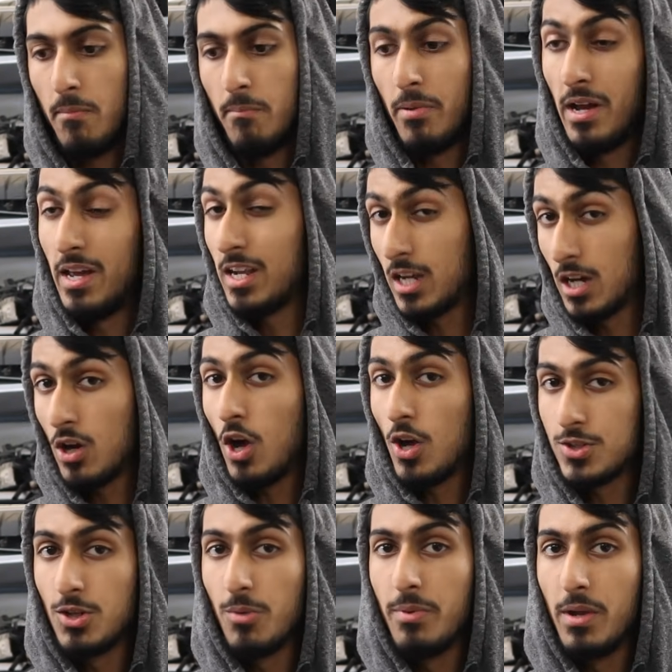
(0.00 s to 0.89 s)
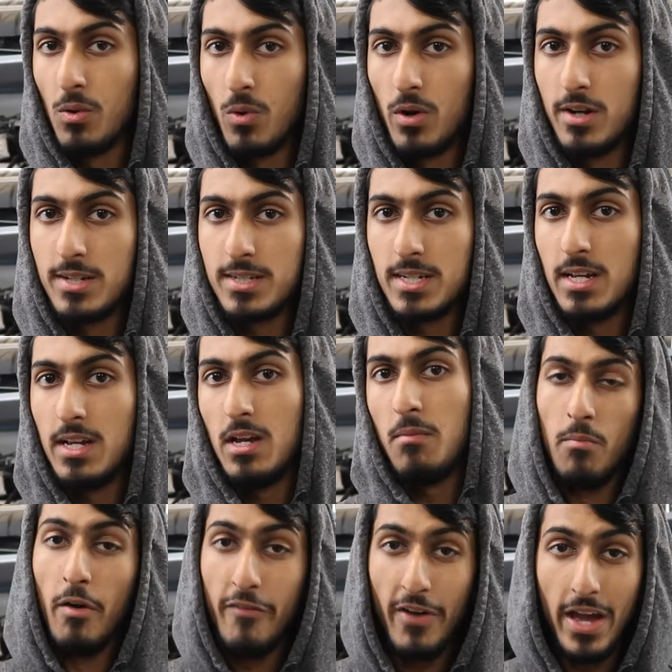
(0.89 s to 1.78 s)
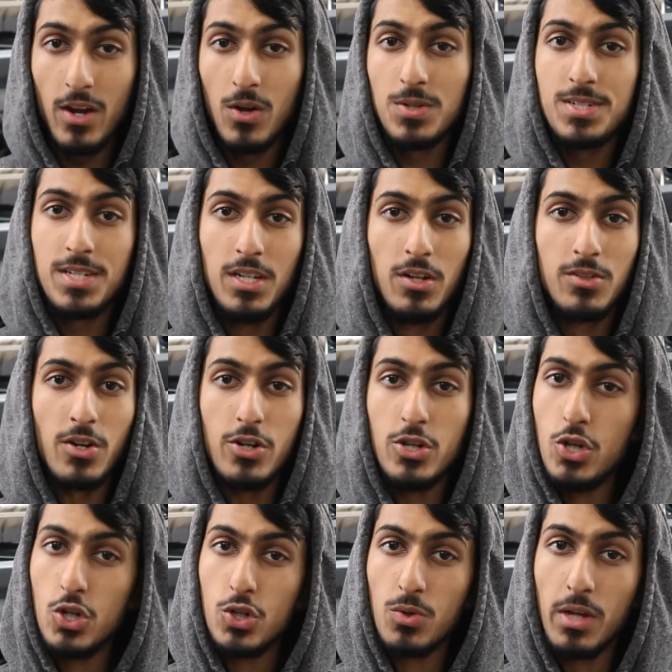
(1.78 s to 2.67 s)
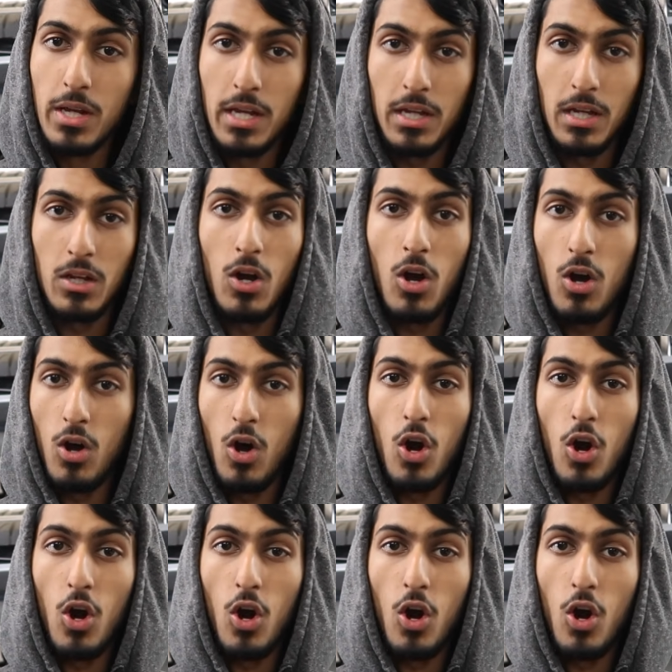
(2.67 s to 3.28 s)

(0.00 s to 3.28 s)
But it could also be worse. But Vano seals are usually